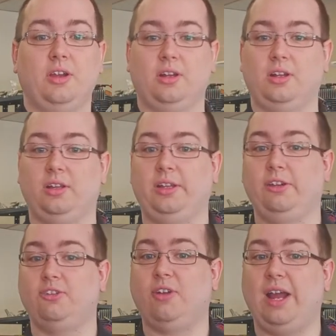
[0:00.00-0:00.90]

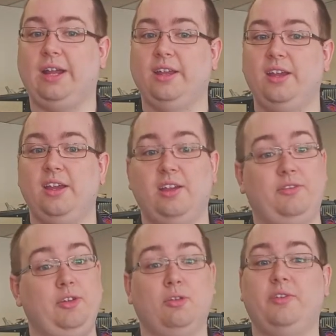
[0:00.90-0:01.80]
clear track, and
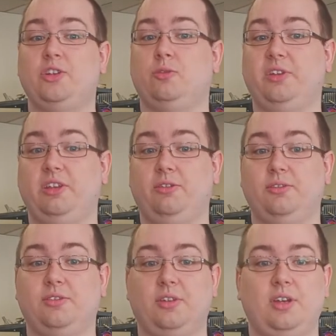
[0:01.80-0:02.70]
fewer visual
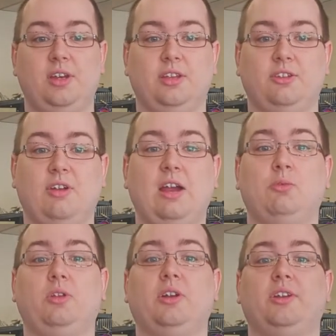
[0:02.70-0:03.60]
cues. The track
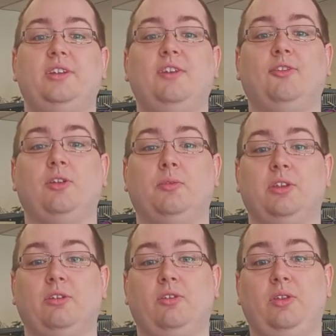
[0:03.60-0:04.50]
will look different when
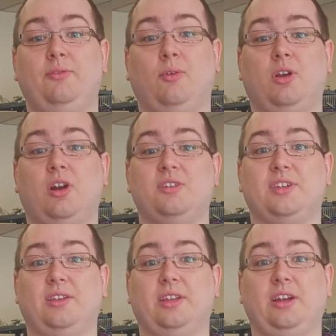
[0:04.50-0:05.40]
there are only 4
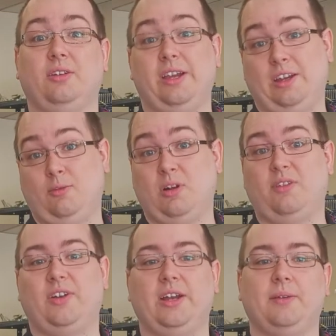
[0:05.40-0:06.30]
carts out there, like in qualifying.